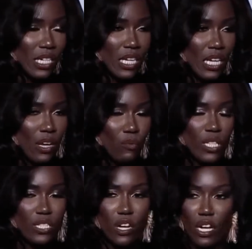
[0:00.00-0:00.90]
like they're
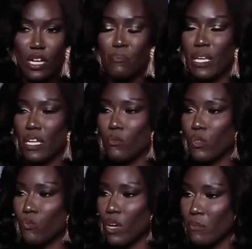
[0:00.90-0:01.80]
trying to look
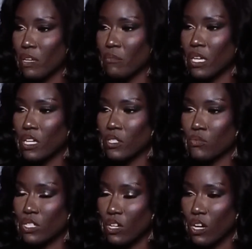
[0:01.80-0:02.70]
close just to
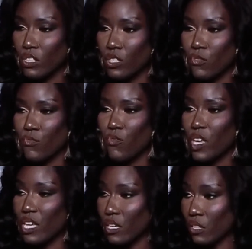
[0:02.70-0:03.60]
stir drama
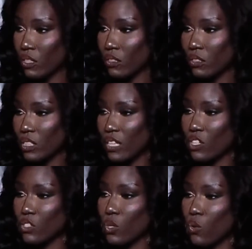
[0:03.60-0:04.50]
or get more
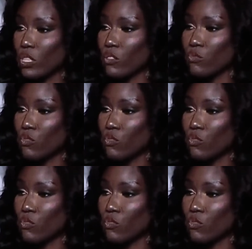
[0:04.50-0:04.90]
screen